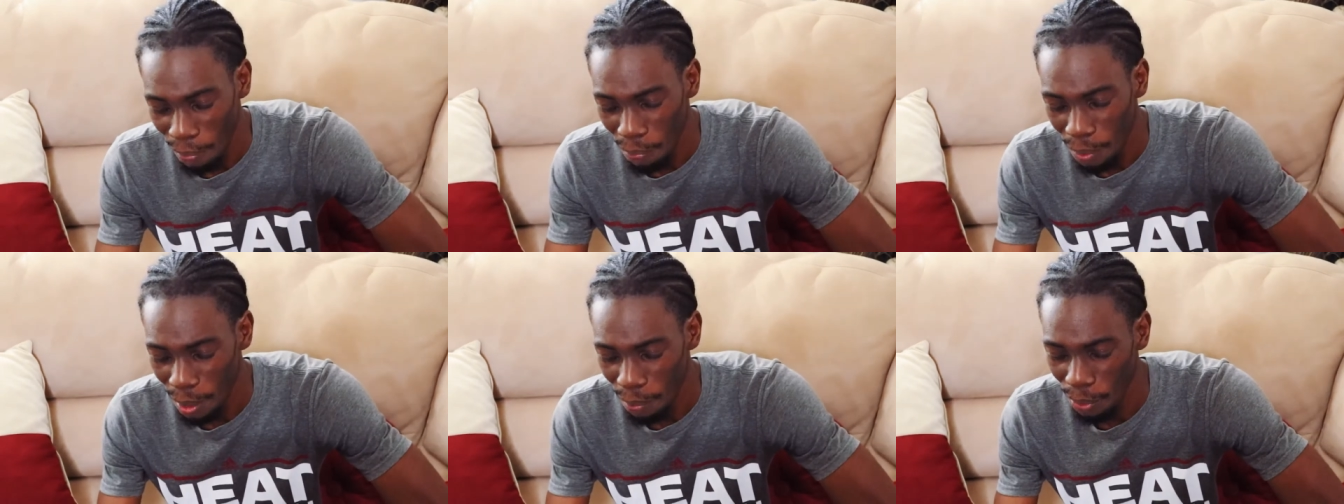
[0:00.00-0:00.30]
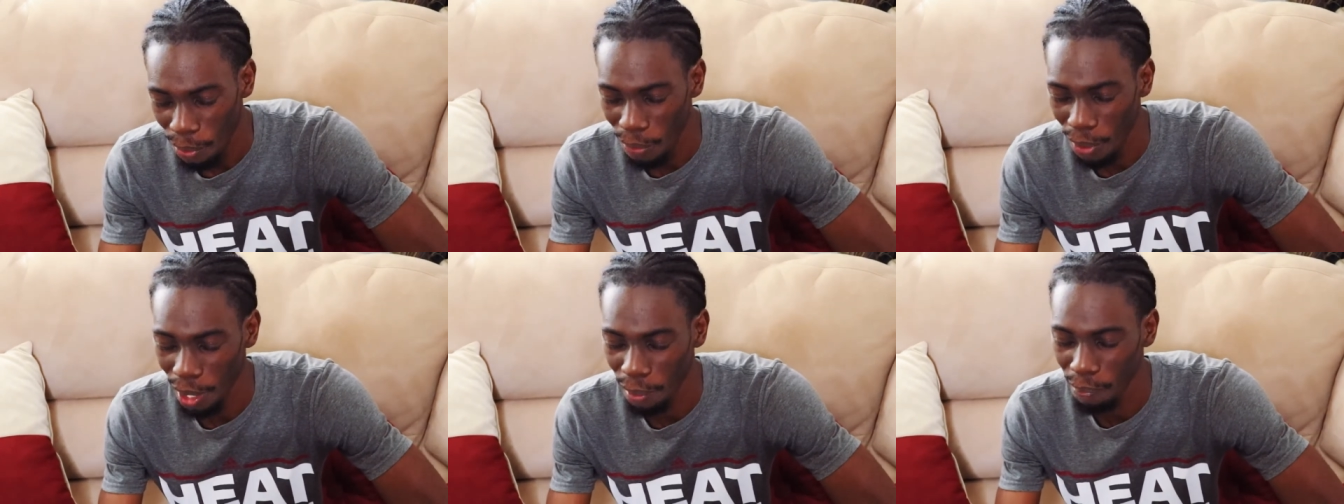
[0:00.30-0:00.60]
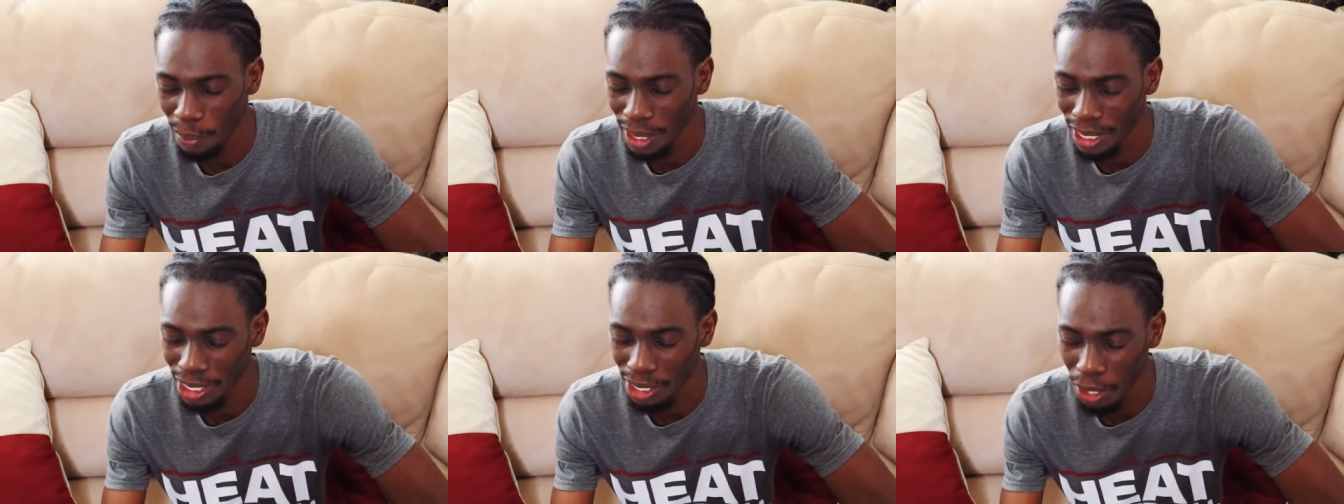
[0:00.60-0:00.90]
people want
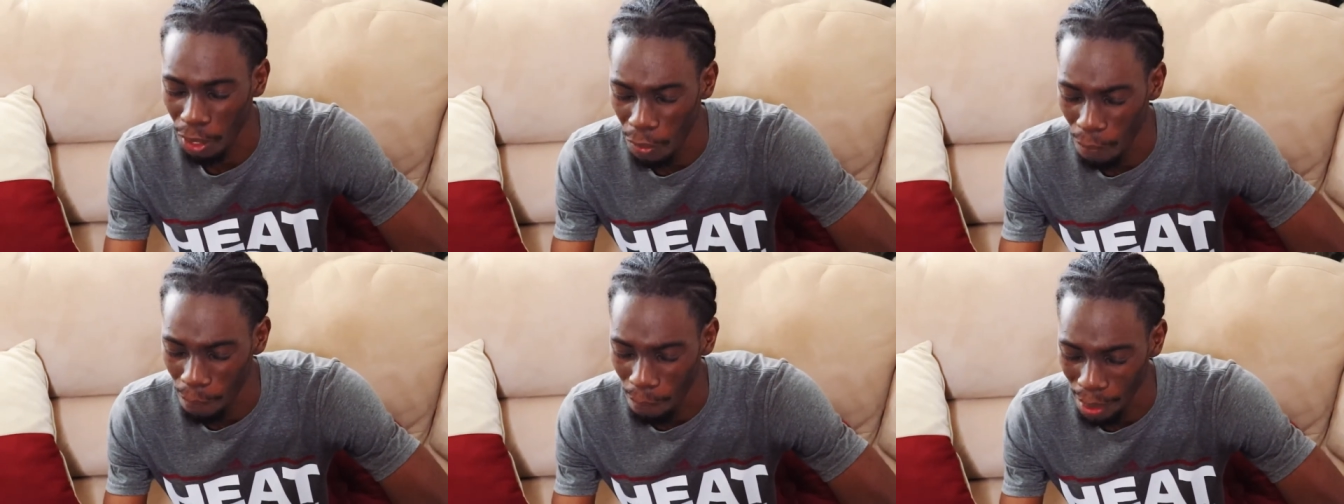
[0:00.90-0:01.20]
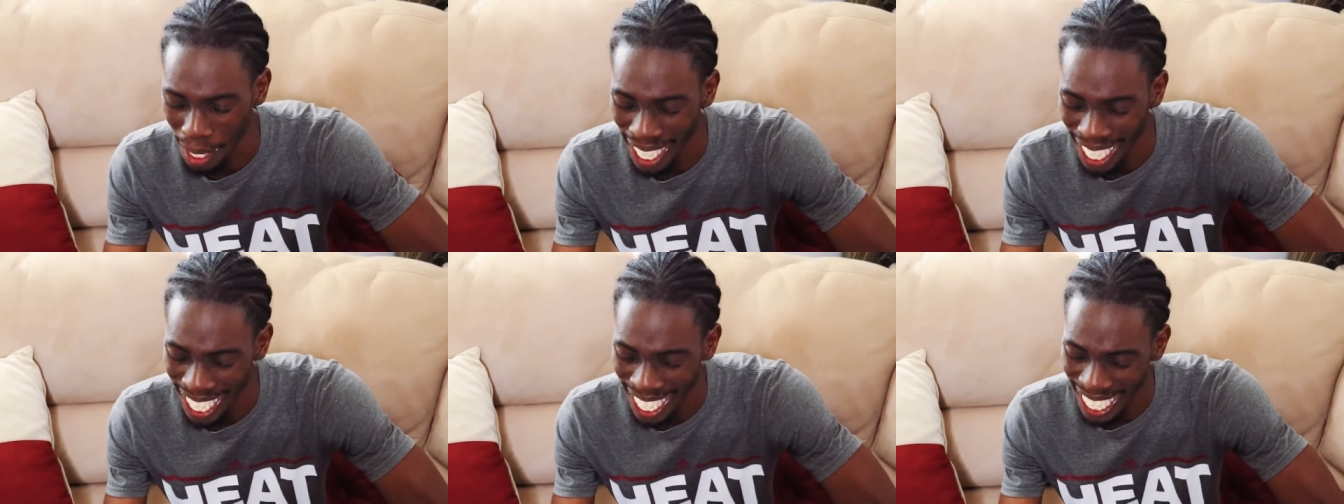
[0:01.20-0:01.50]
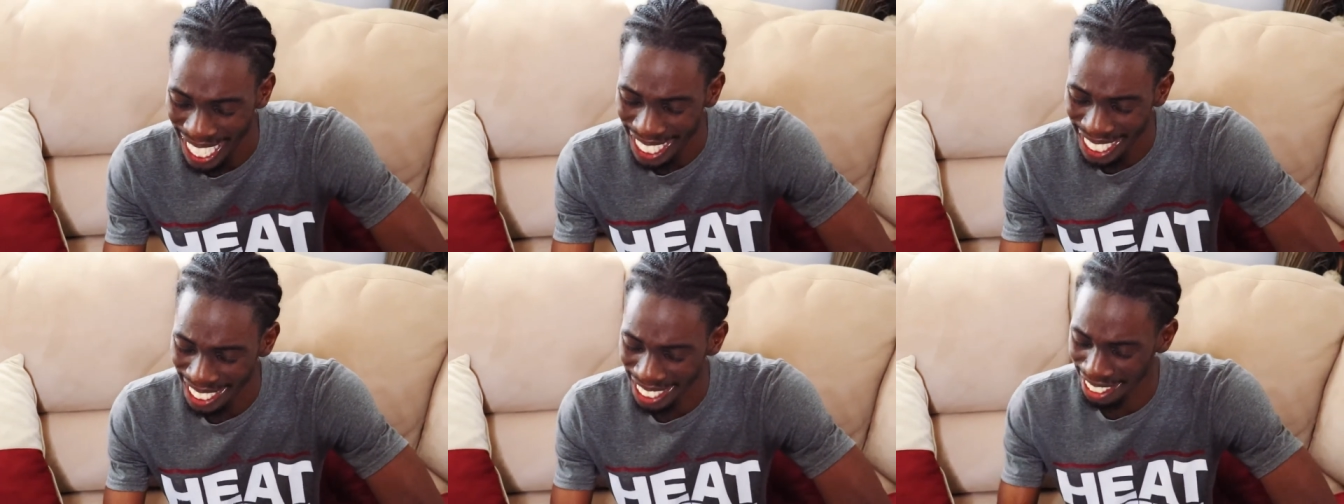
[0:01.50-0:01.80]
to be so
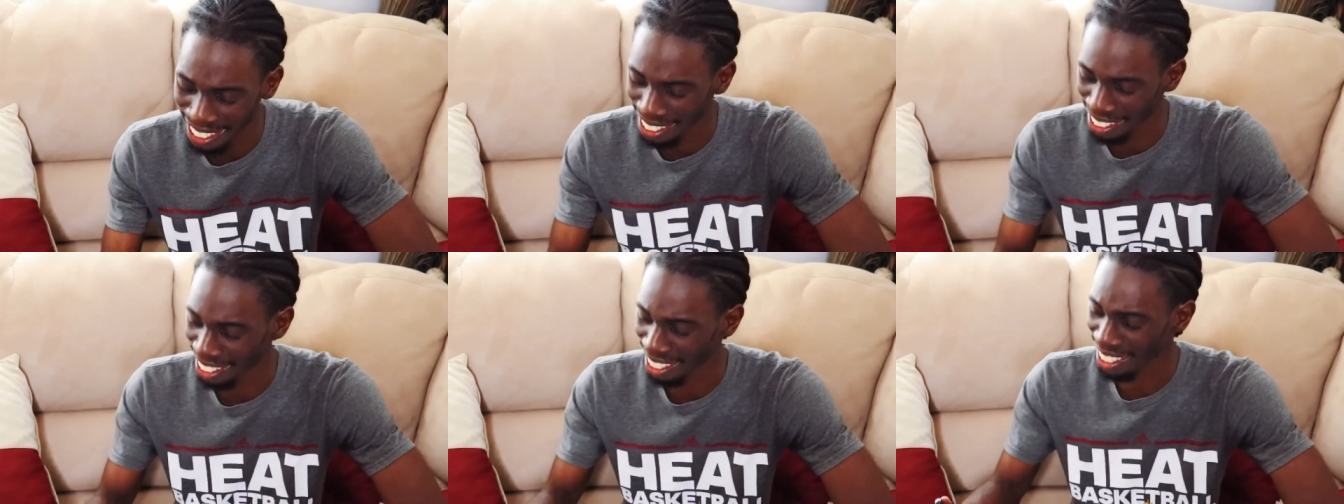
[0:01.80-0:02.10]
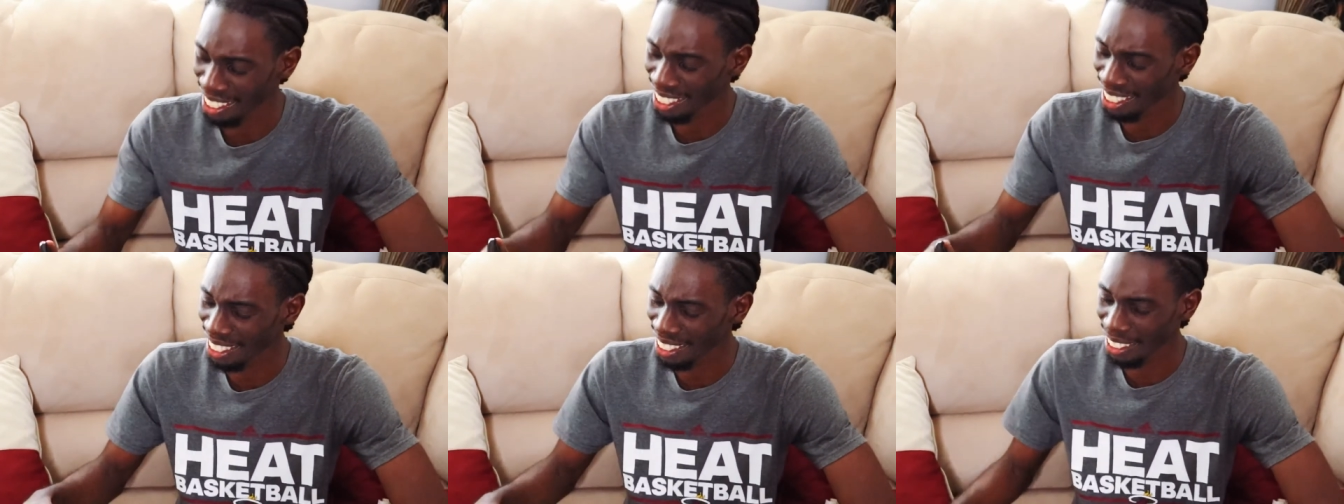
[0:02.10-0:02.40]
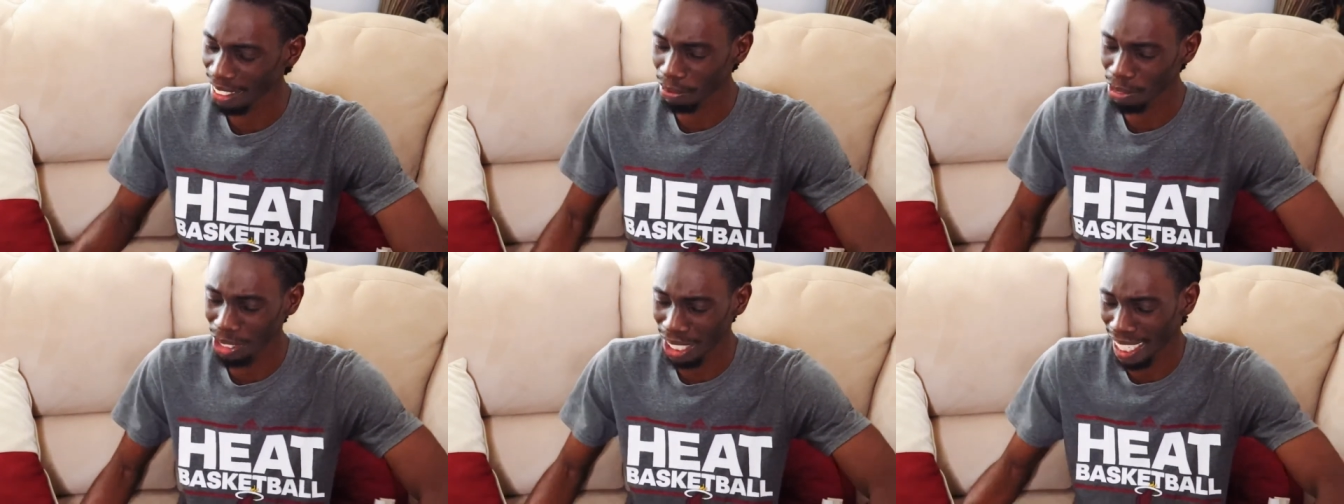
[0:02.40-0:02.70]
petty, dog?
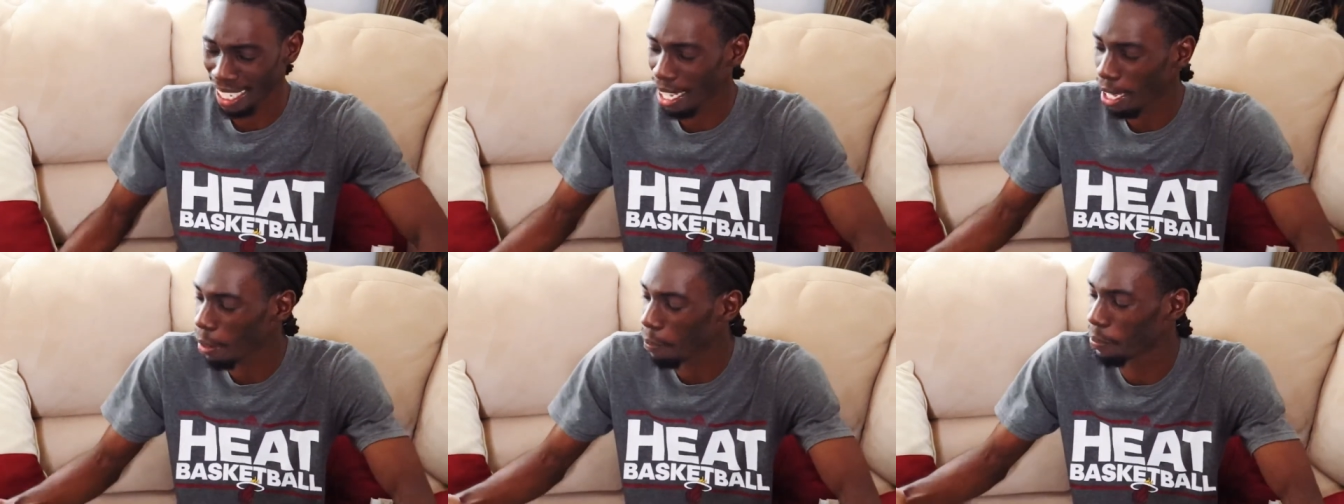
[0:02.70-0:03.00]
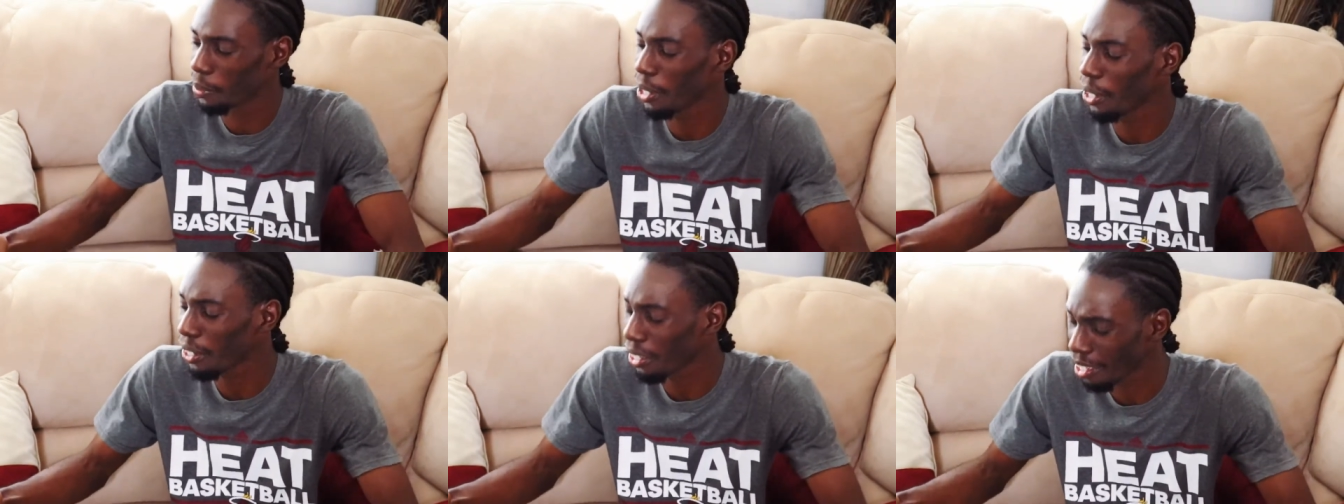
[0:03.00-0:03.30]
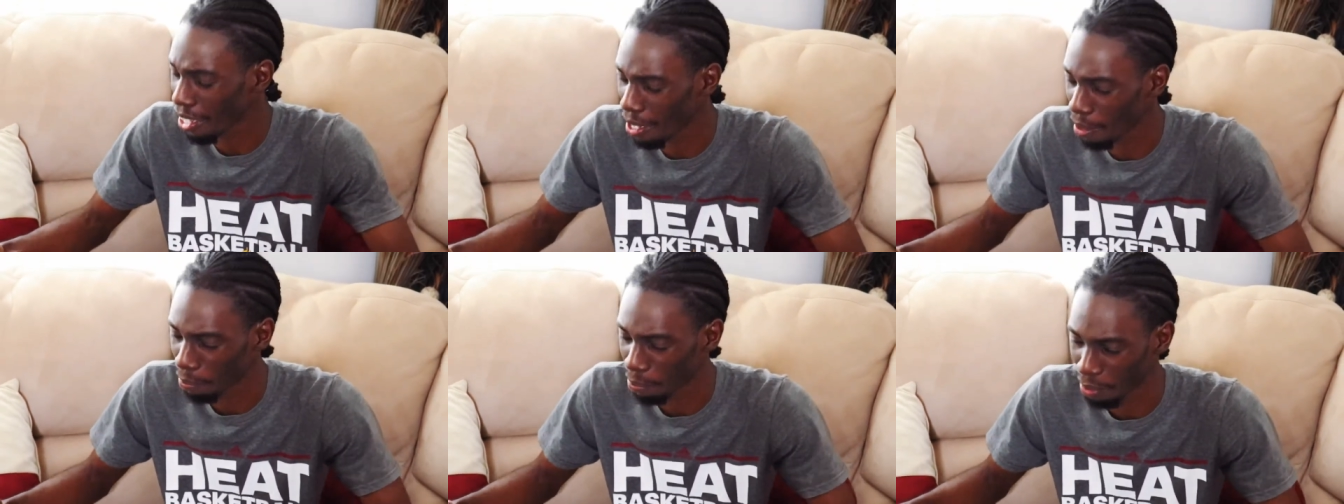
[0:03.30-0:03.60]
I'm trying to help your
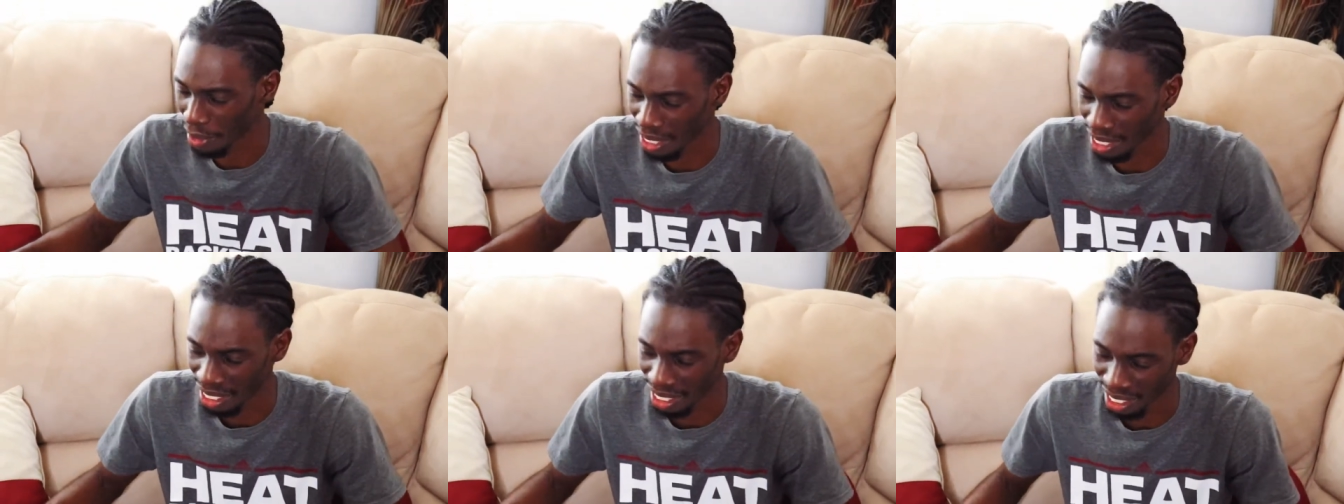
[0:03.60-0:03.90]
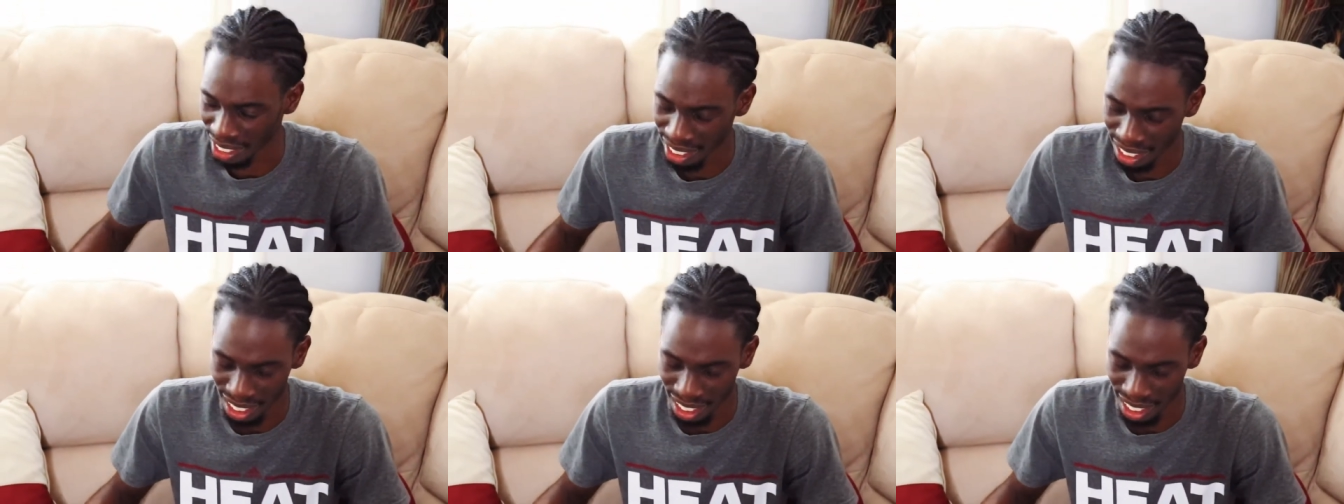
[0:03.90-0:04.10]
company.